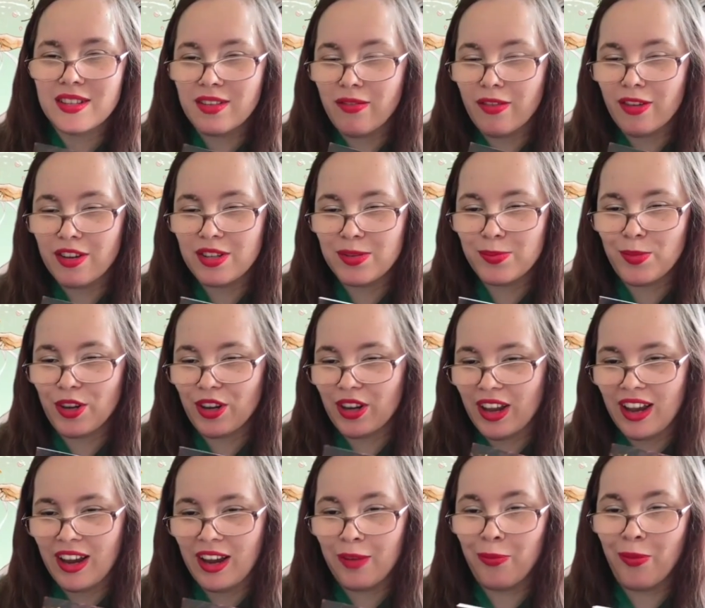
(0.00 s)
the first book
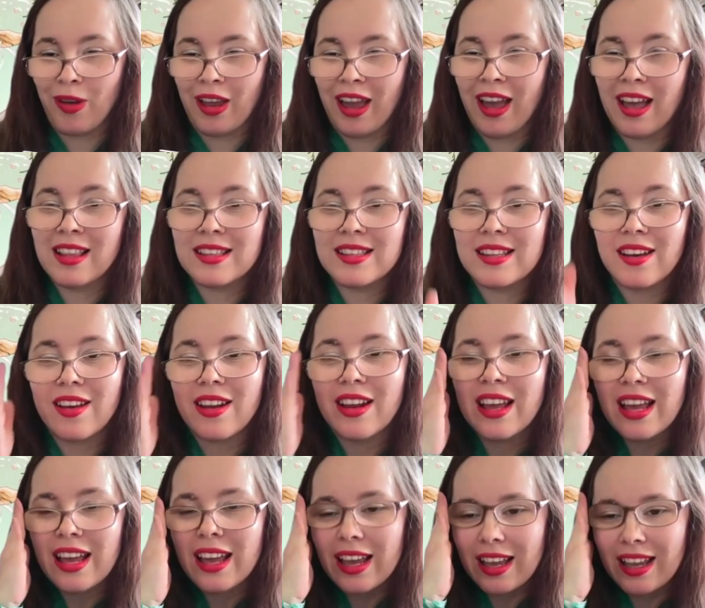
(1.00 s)
I got my hands on.
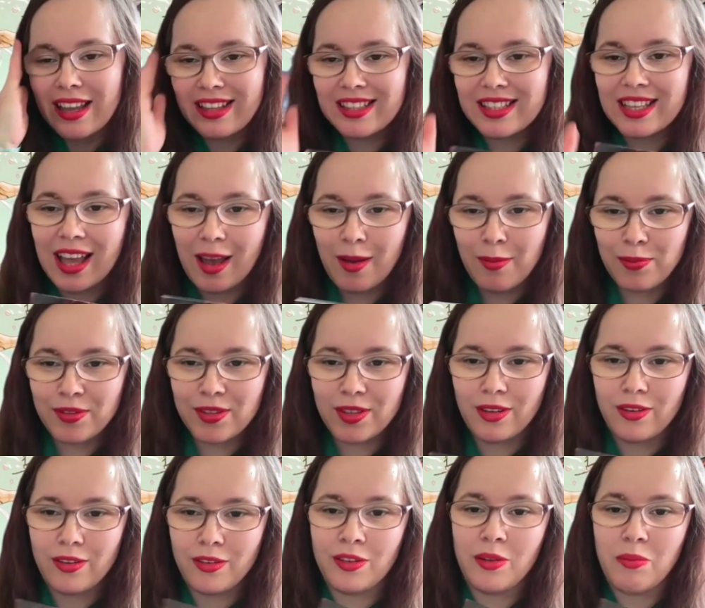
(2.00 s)
It's
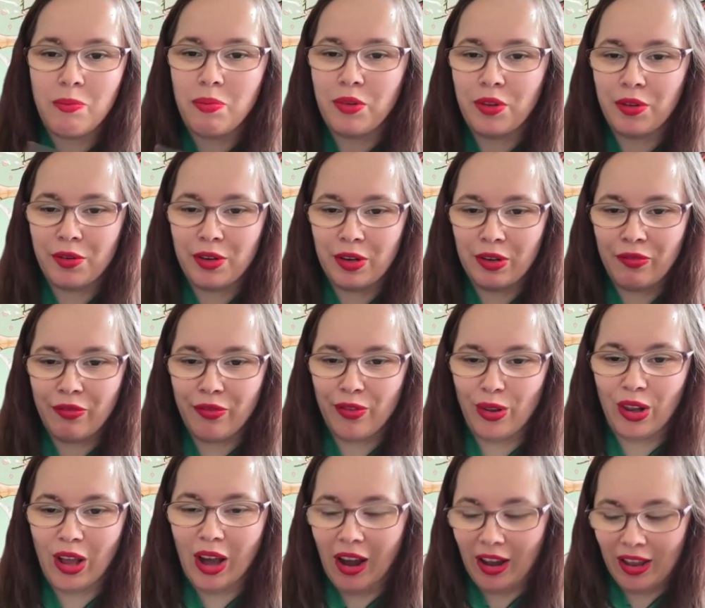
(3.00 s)
absolutely
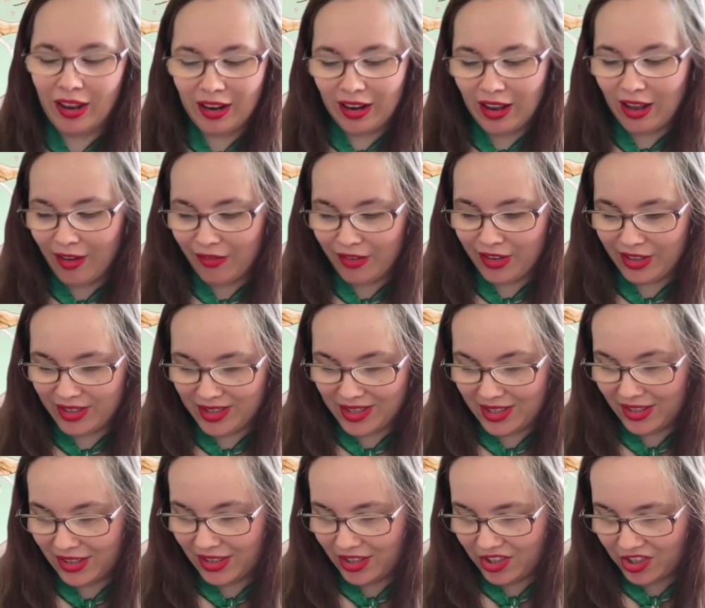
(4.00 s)
beautiful. I love this
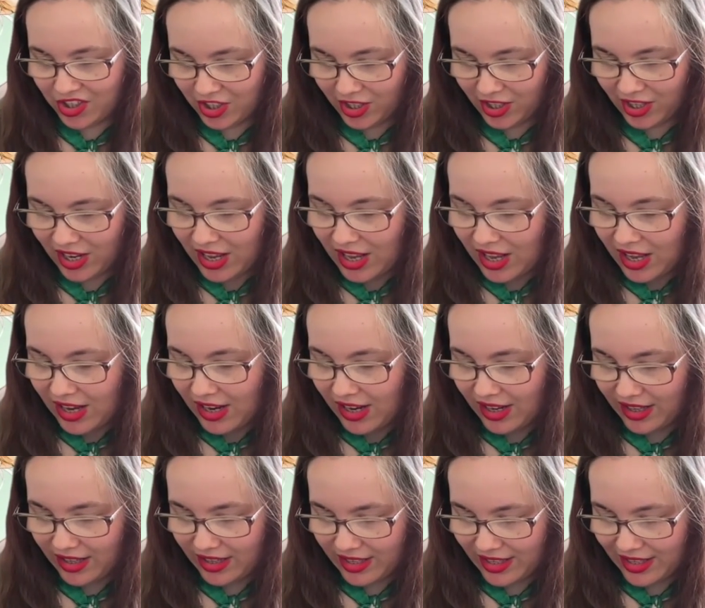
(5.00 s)
edition.
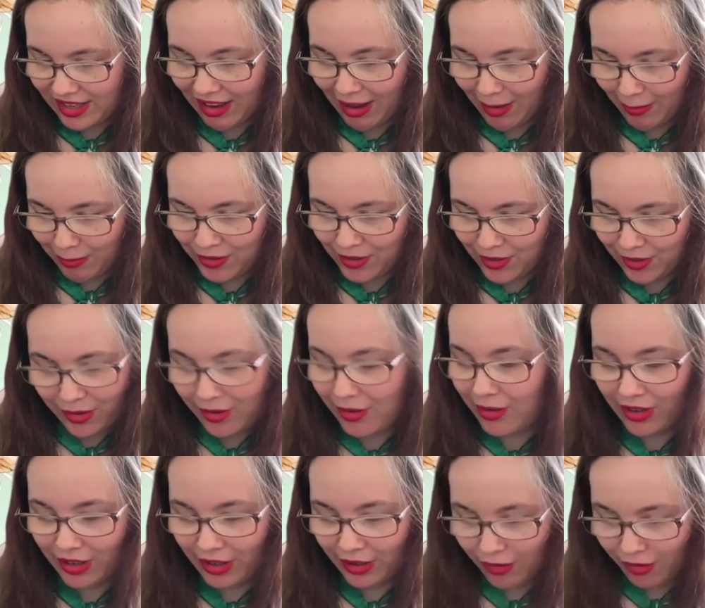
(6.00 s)
It's
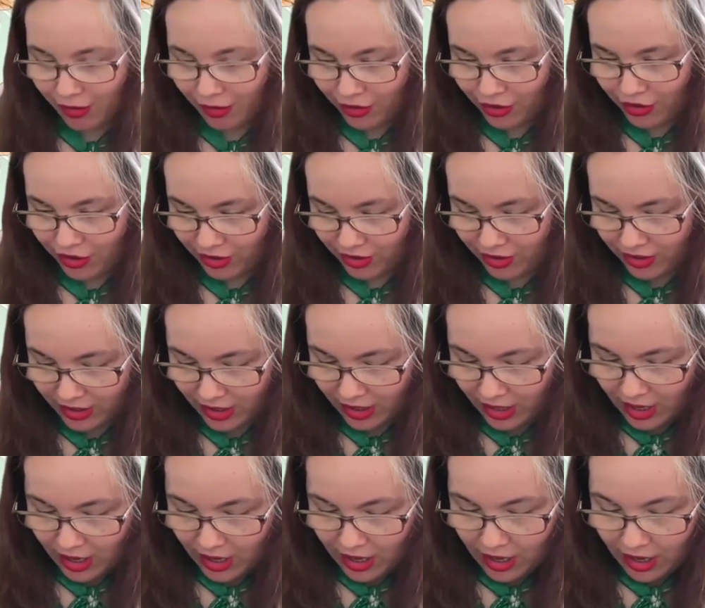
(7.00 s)
absolutely gorgeous.
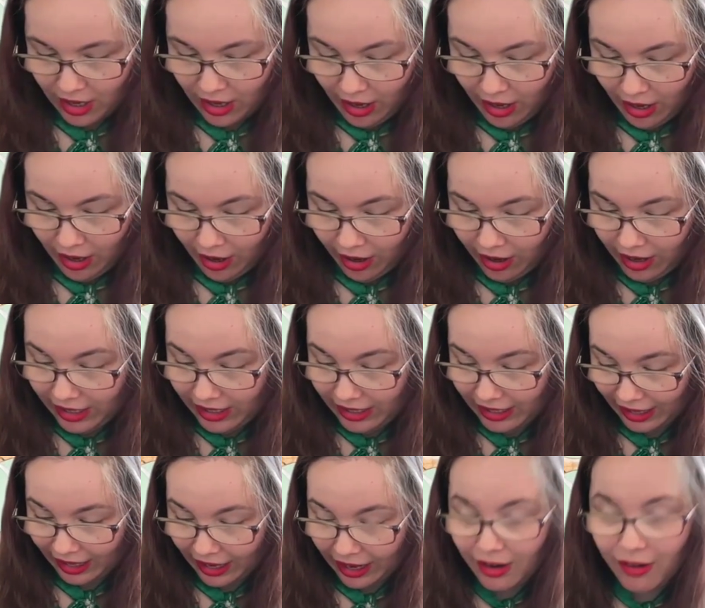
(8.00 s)
I
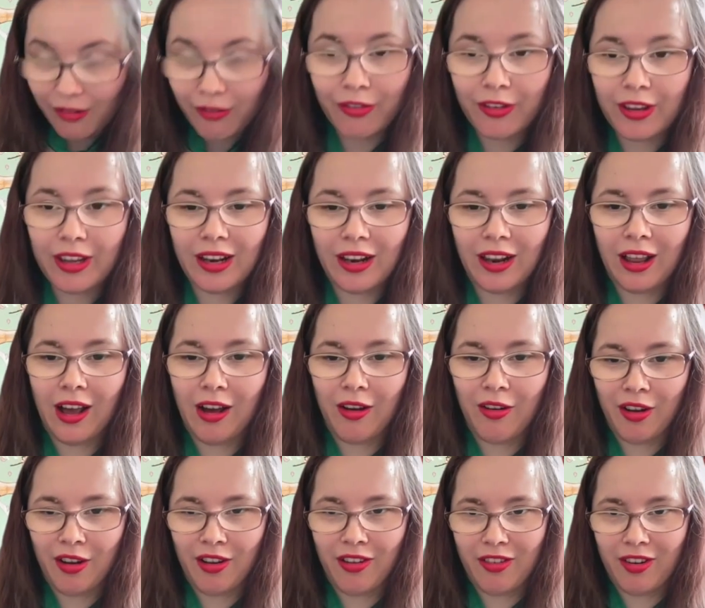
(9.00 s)
kind of feel,
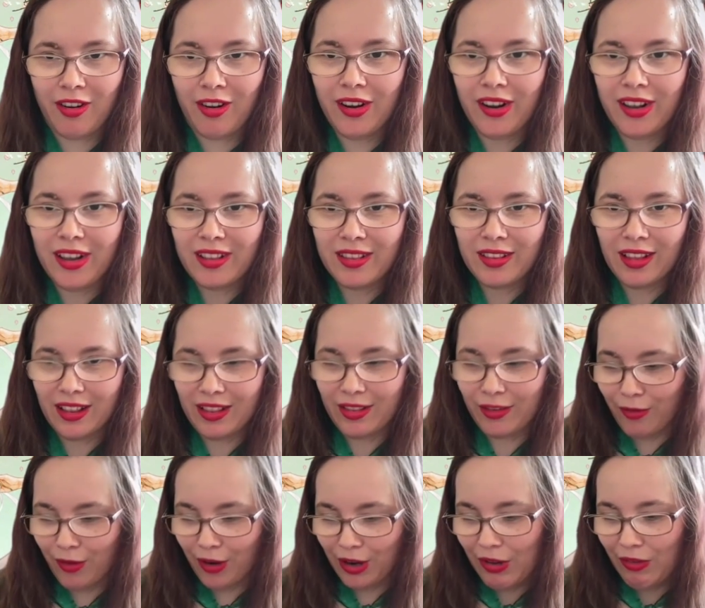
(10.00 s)
however,
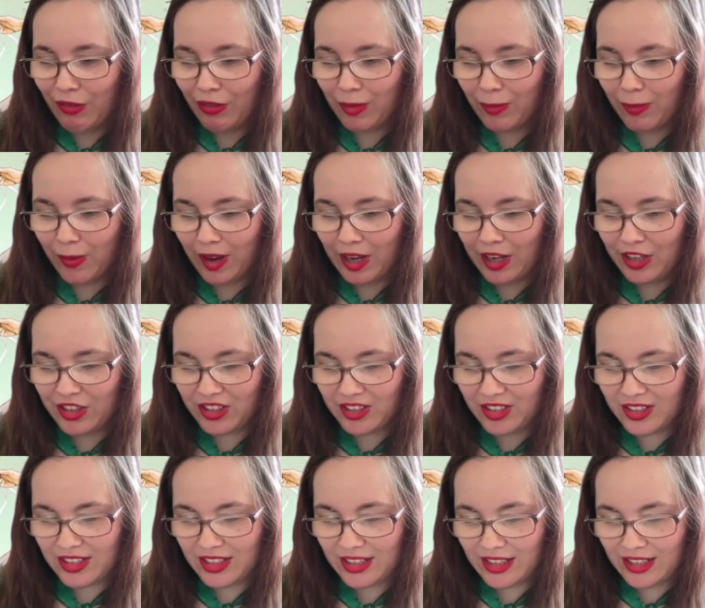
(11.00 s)
that one of the
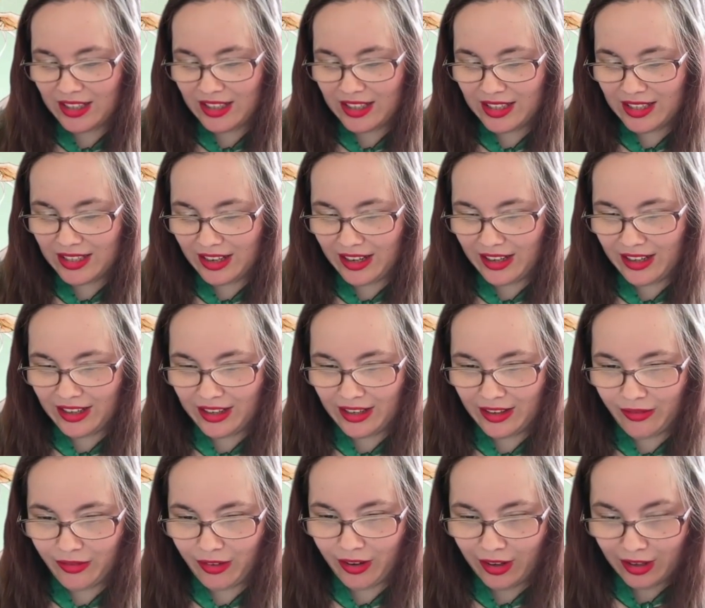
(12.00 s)
pages is slightly
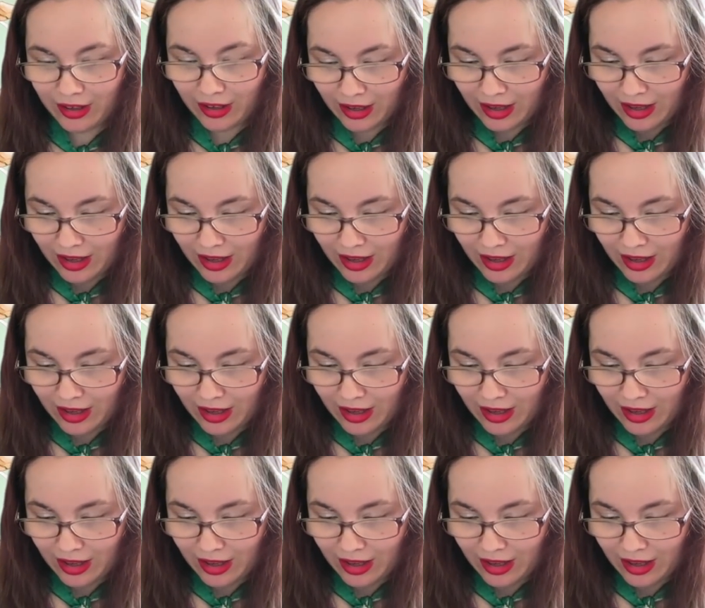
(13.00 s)
different.